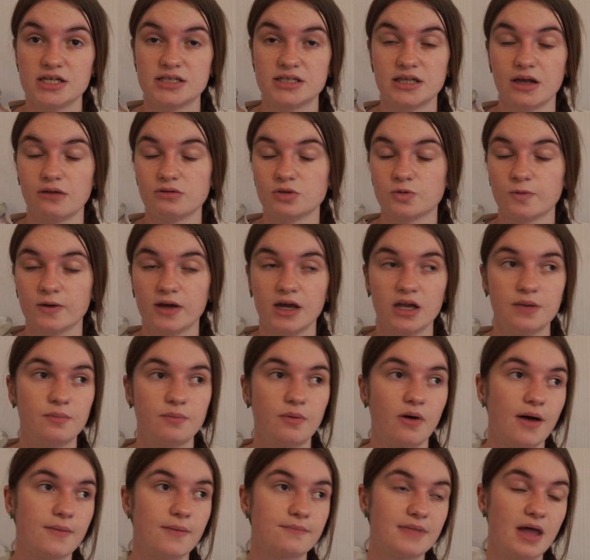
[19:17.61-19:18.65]
Sounds weird,
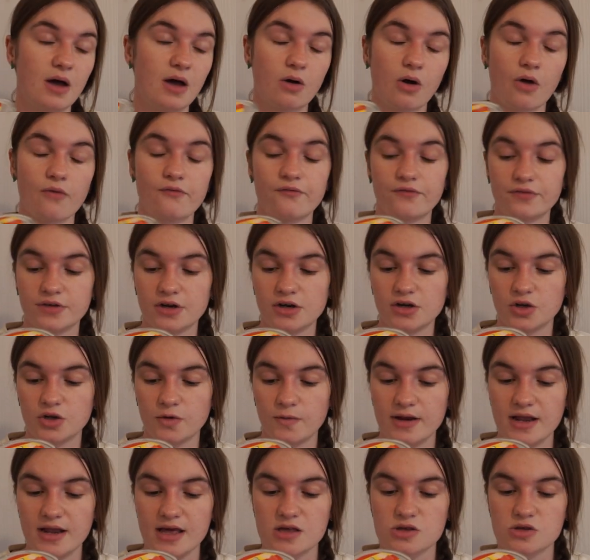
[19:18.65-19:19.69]
but I'm now confident doing it,